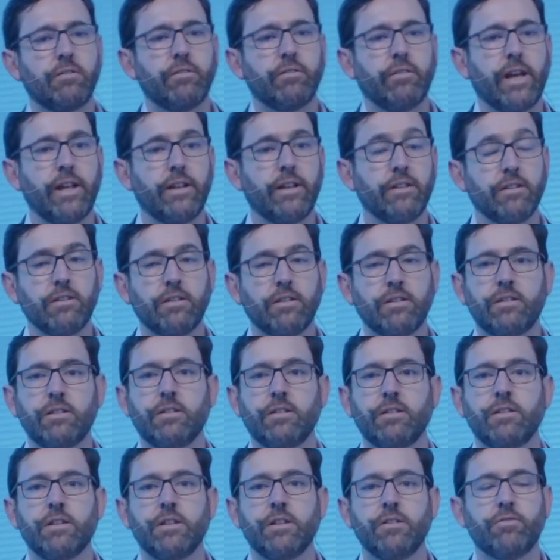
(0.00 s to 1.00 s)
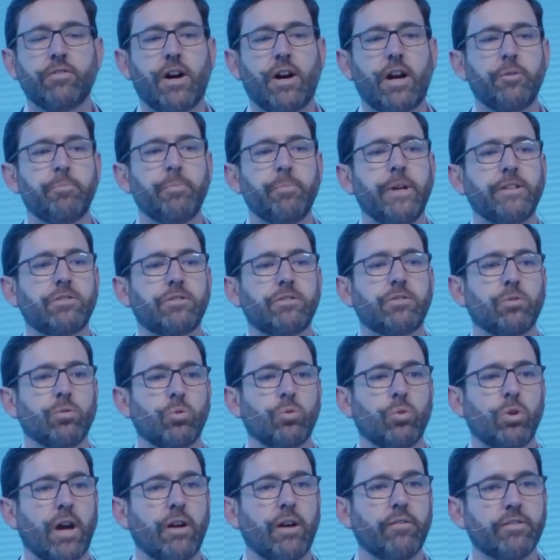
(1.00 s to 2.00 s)
than environmental
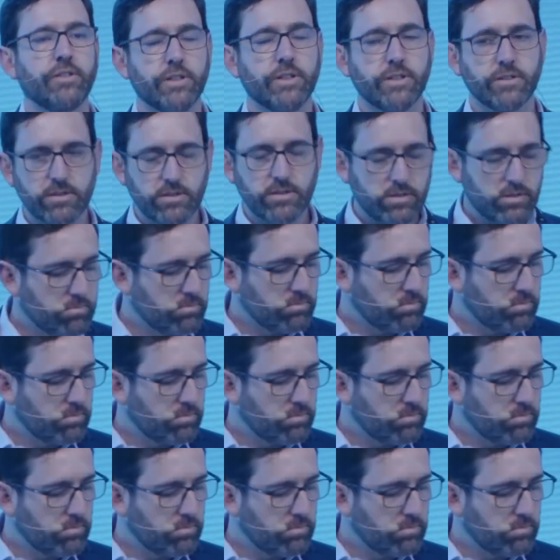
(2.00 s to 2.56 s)
or governance